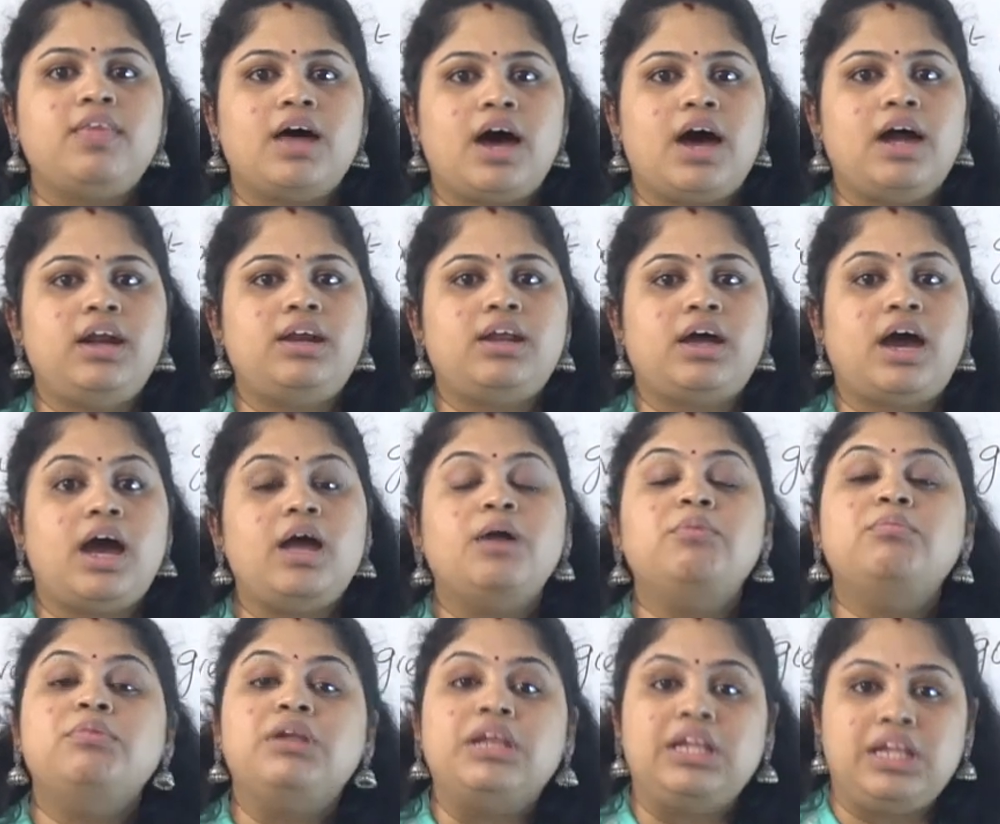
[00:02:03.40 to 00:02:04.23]
that I
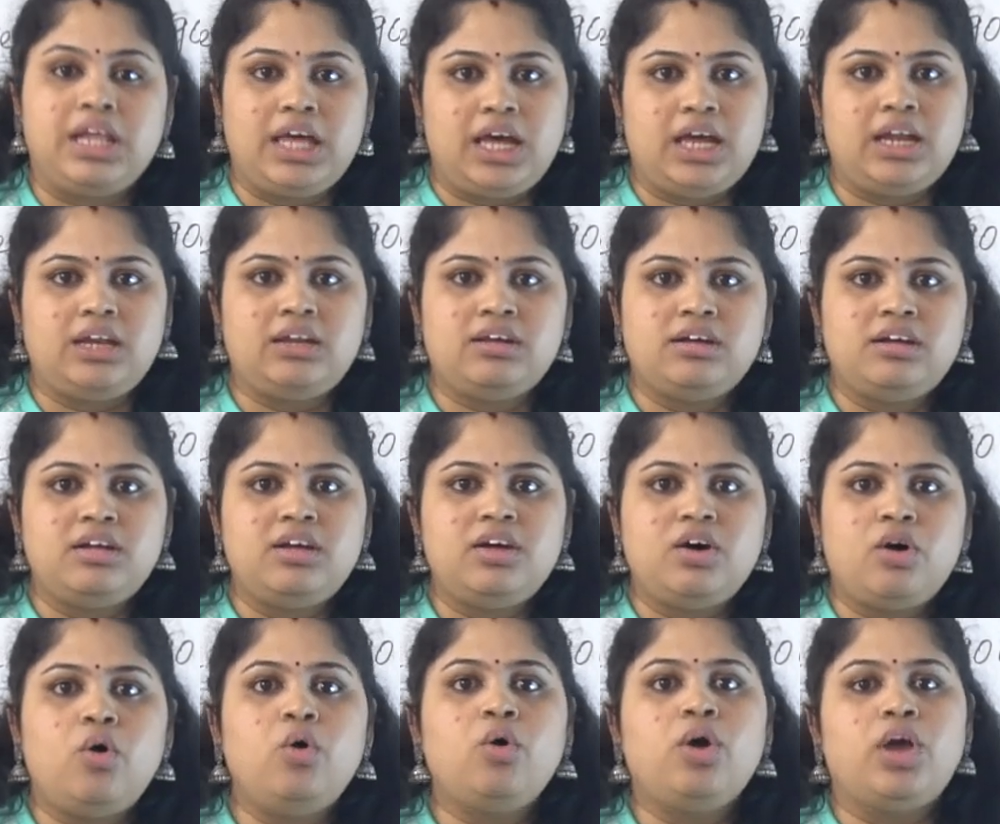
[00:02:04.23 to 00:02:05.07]
am late?
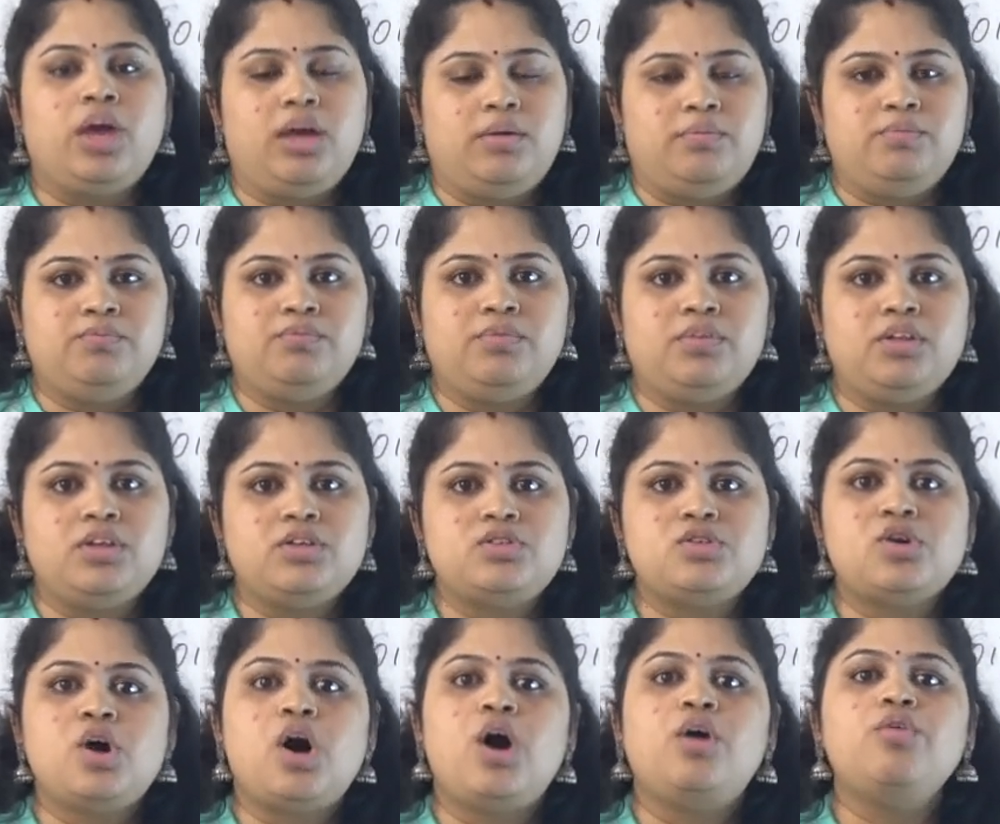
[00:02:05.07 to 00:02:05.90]

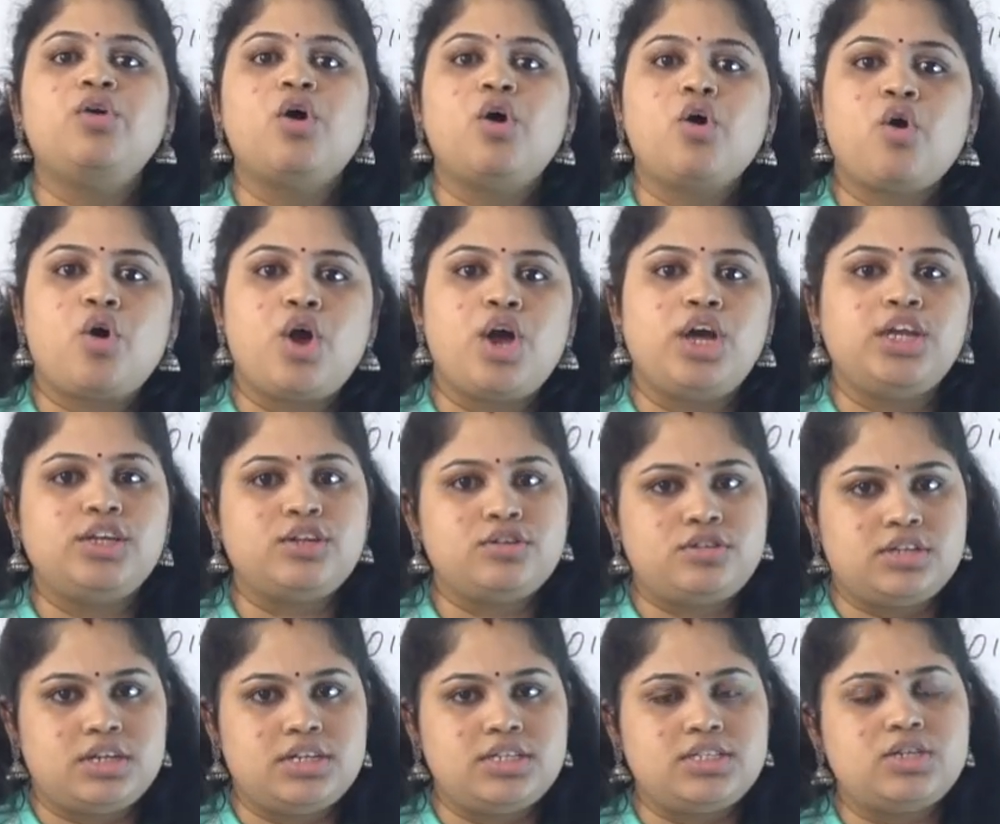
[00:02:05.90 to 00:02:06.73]
So how you are going
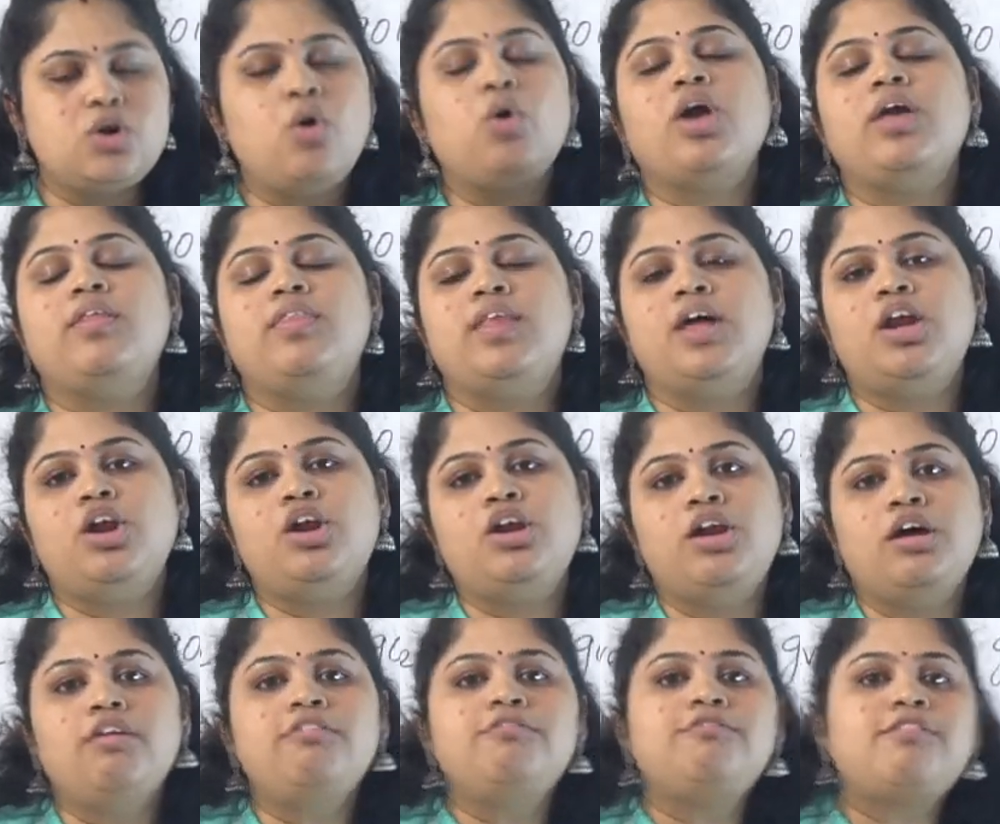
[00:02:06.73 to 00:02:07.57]
to tell? There
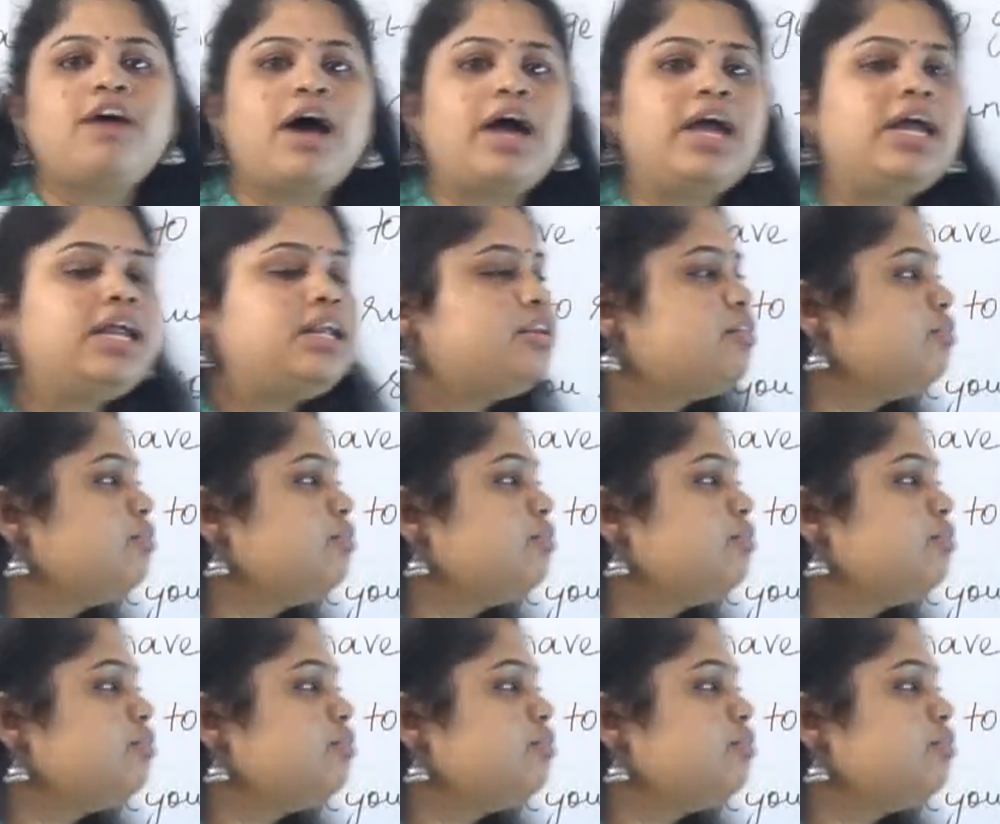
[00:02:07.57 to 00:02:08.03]
are a five